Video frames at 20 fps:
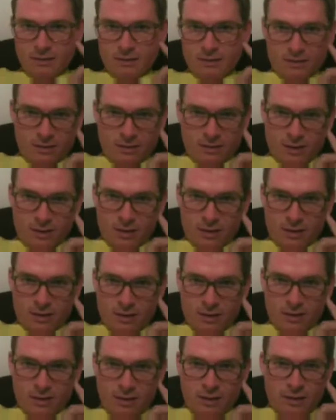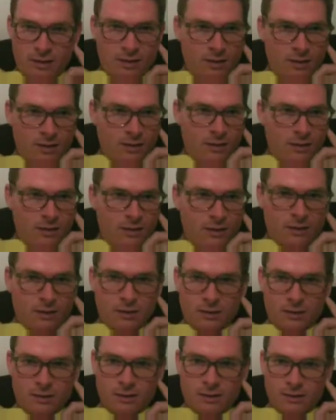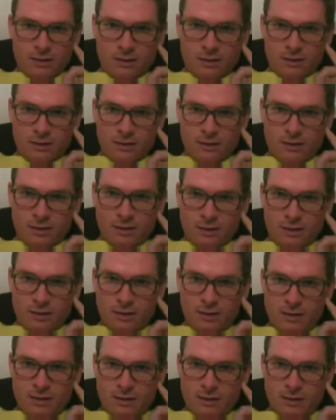(no one is talking)